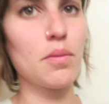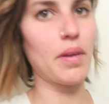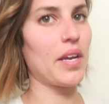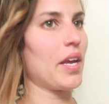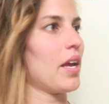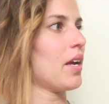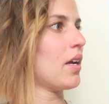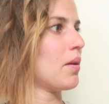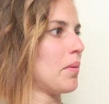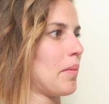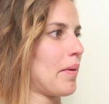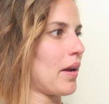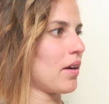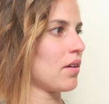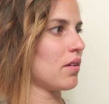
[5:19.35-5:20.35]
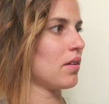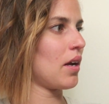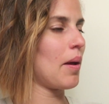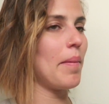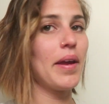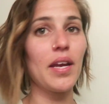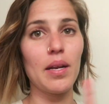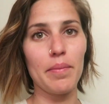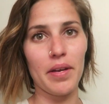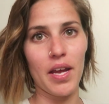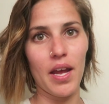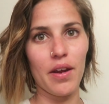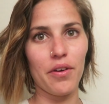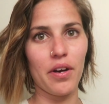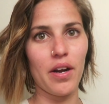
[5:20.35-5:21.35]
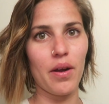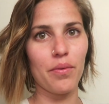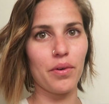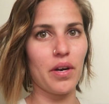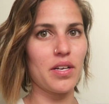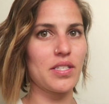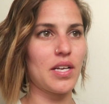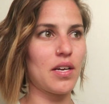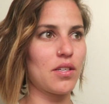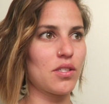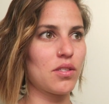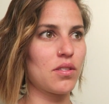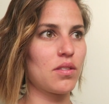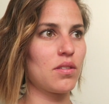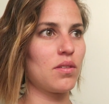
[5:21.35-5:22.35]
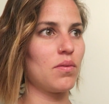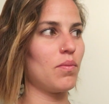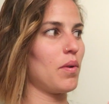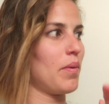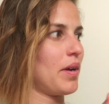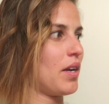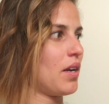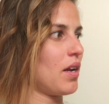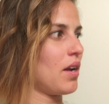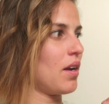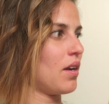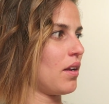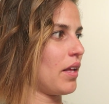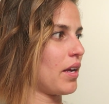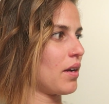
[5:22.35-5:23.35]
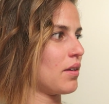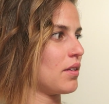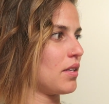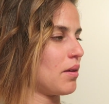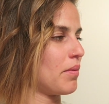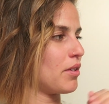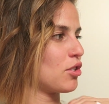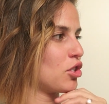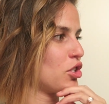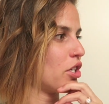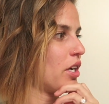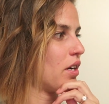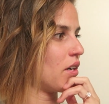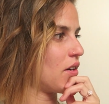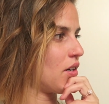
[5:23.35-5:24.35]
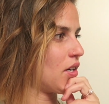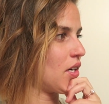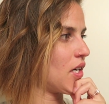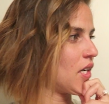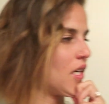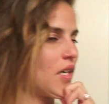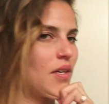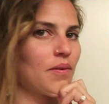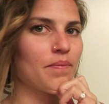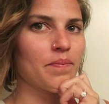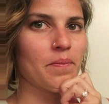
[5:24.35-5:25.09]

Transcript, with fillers: Is my cake gonna be better? I'm making him a cake right now. We're at his house. We went and like did a bunch of shit. Yeah, we did